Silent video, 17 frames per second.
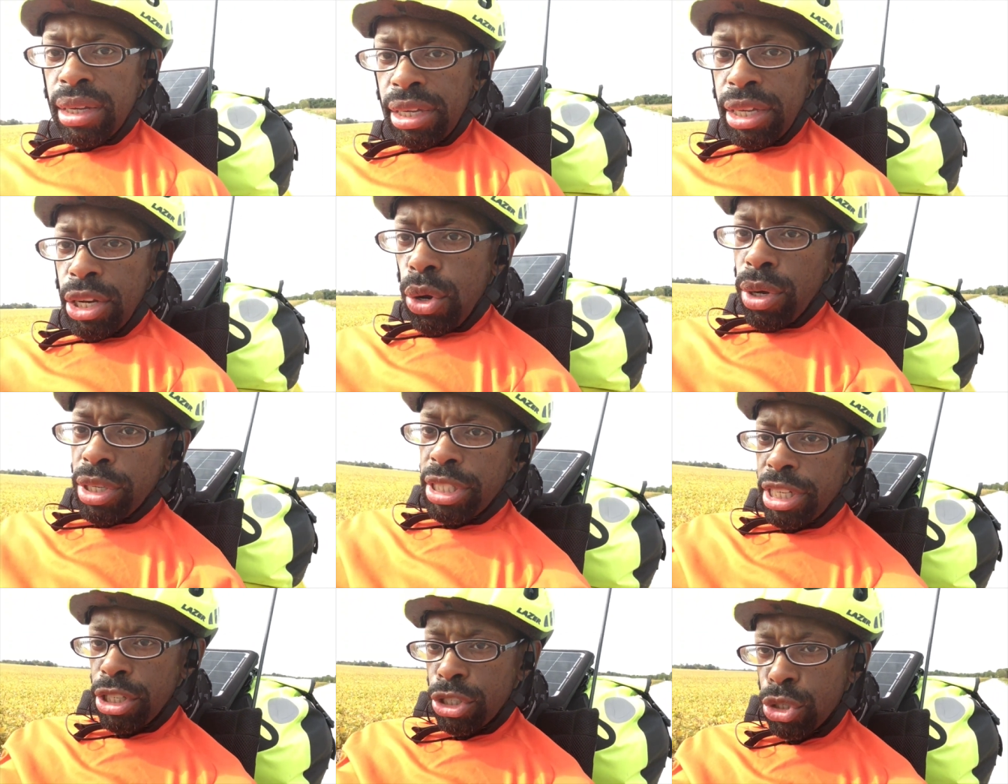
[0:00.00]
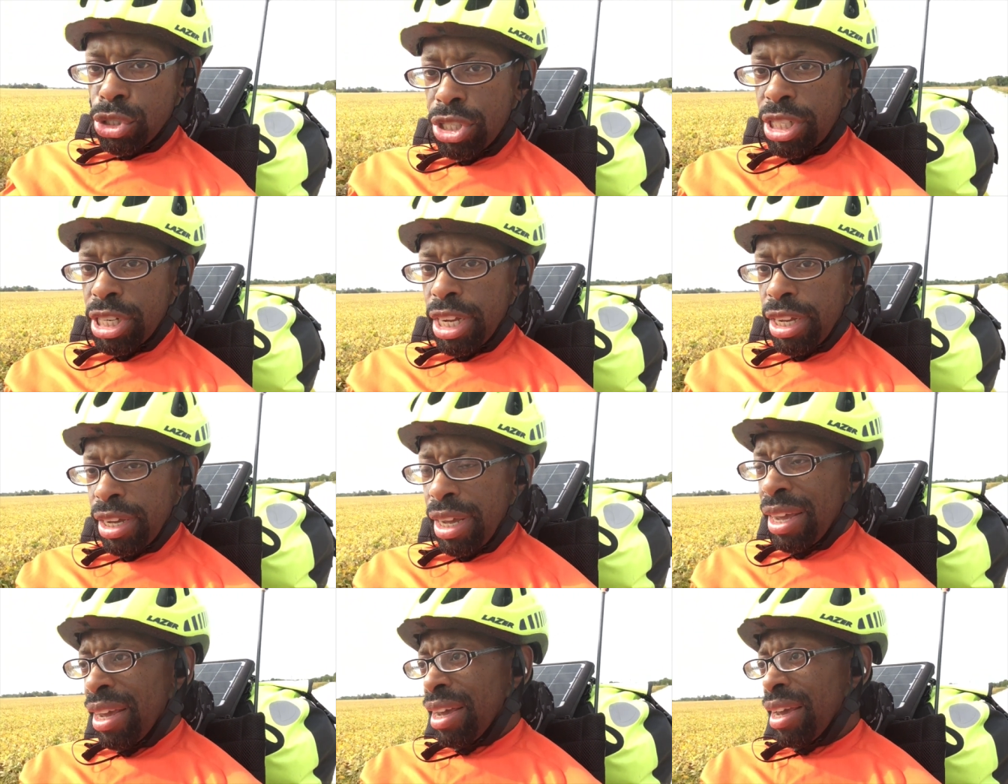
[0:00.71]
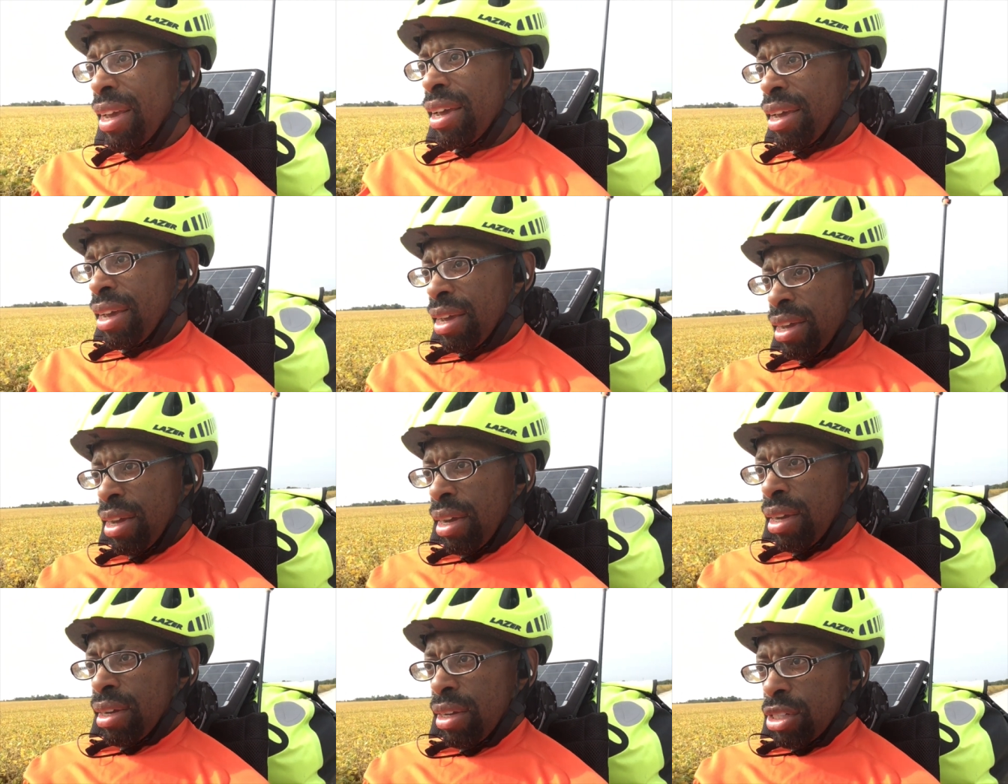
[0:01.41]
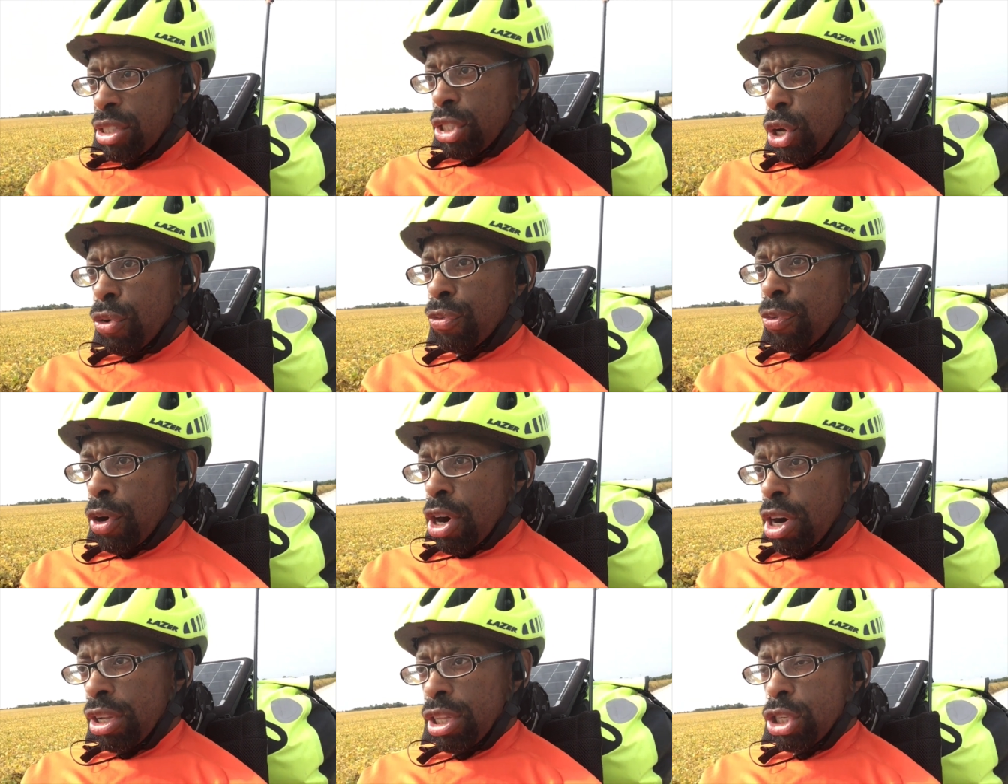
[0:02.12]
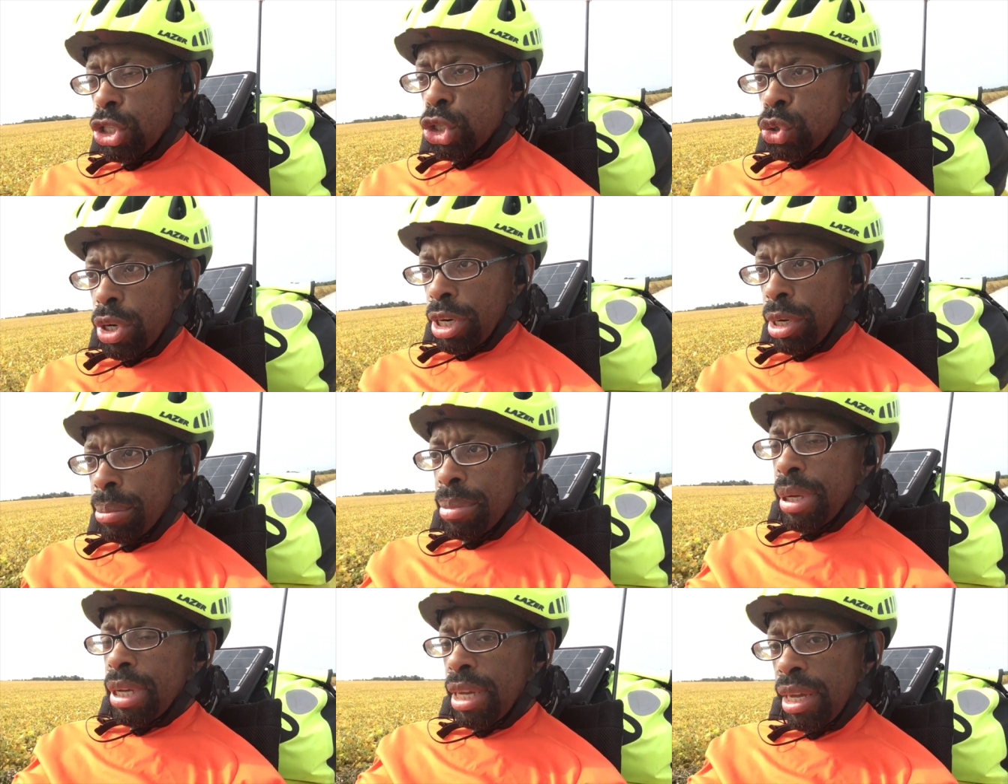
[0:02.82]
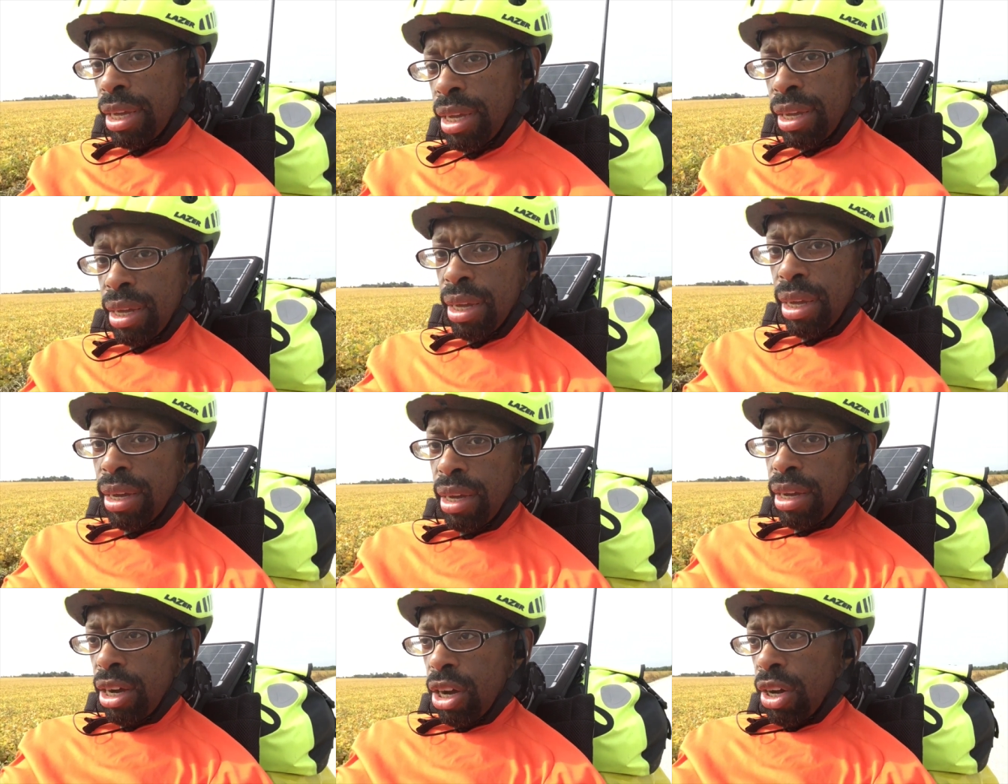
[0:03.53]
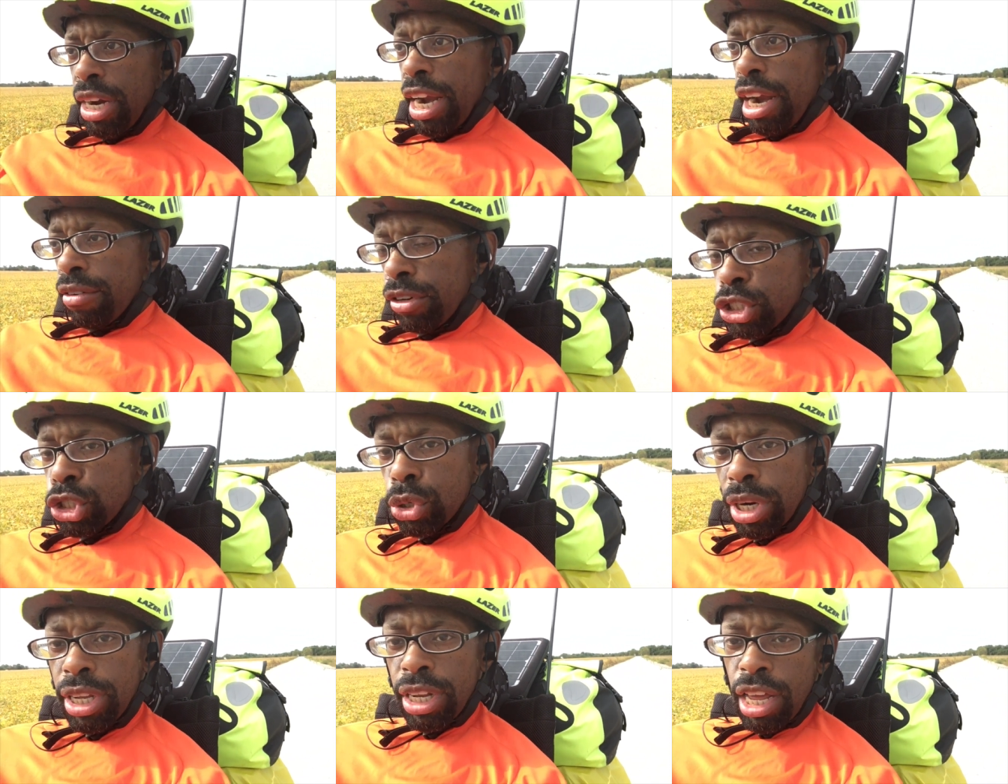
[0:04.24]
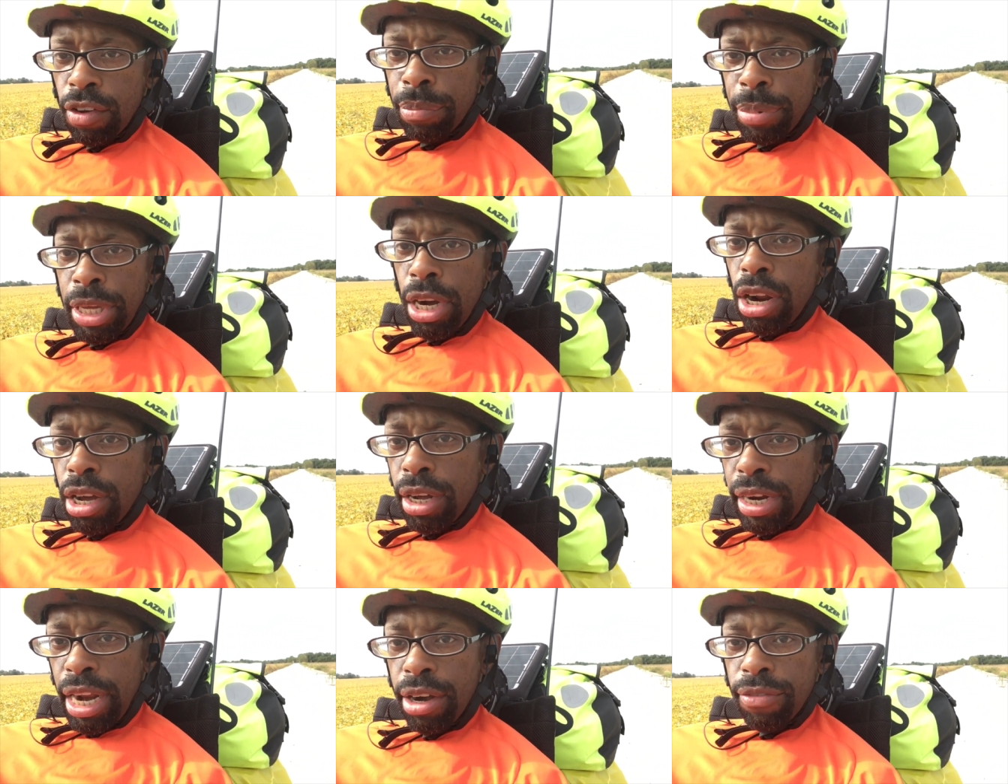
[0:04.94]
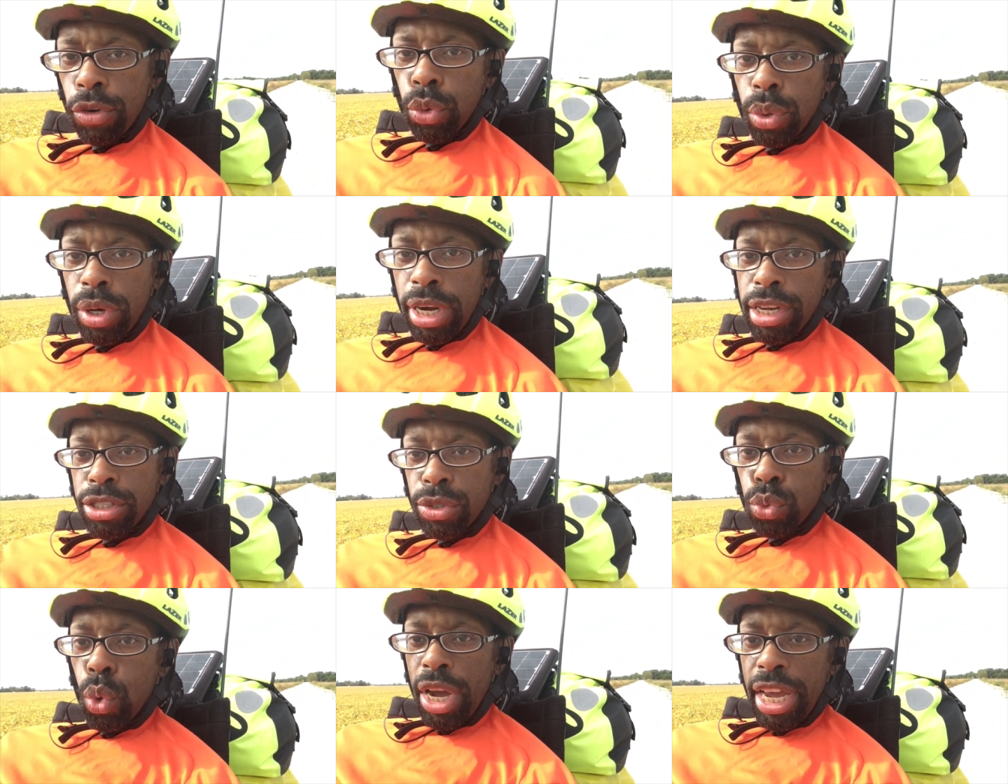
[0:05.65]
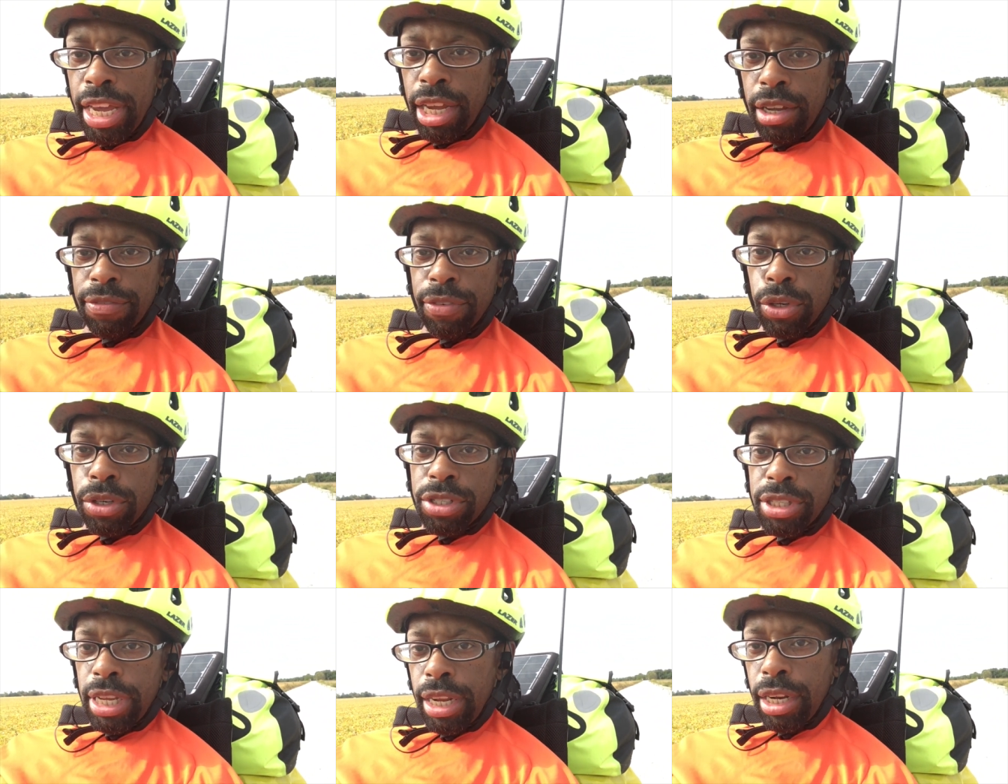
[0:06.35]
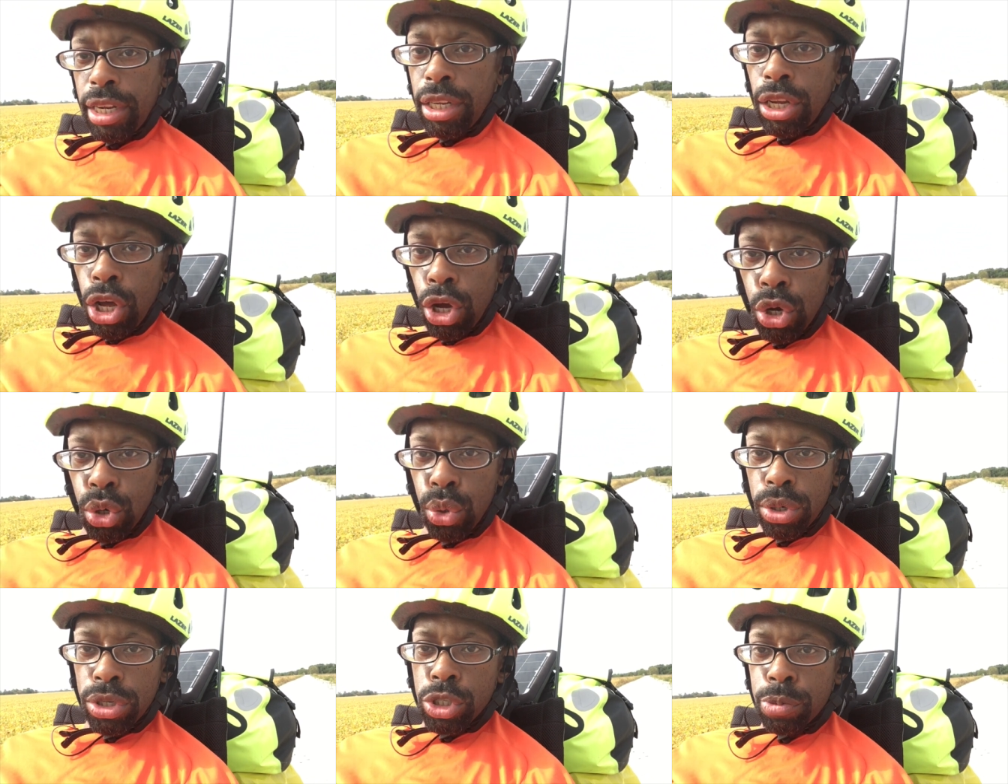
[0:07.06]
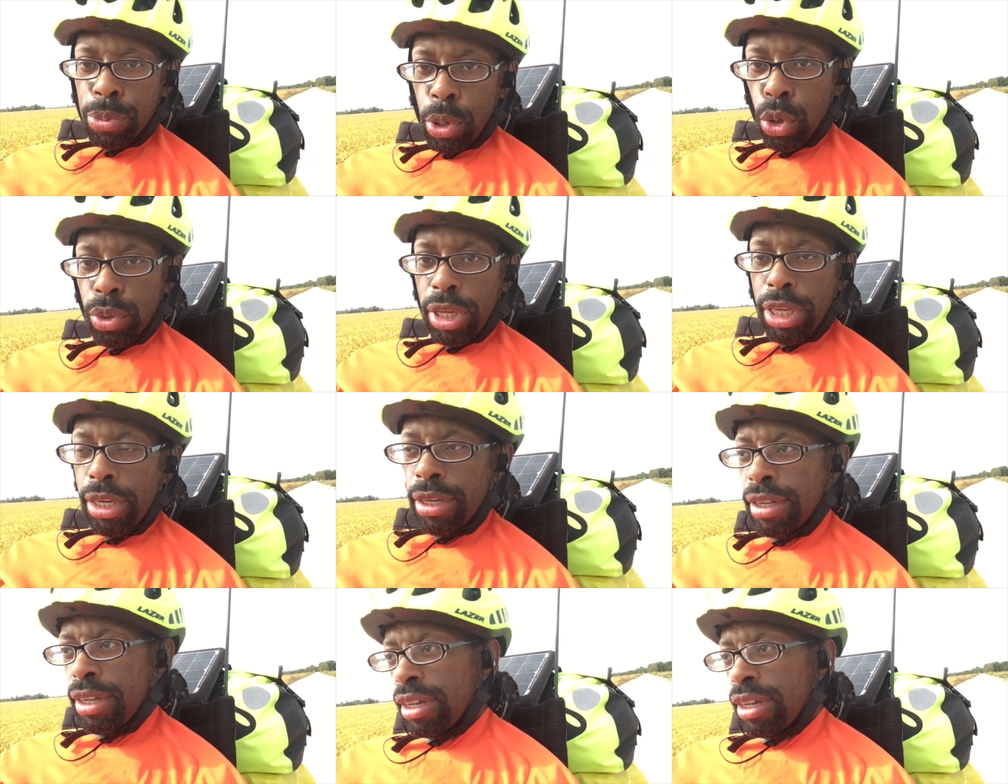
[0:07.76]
You know what's interesting? So far on this trip, on every trail I've been on, everyone has waved or said hello or spoken.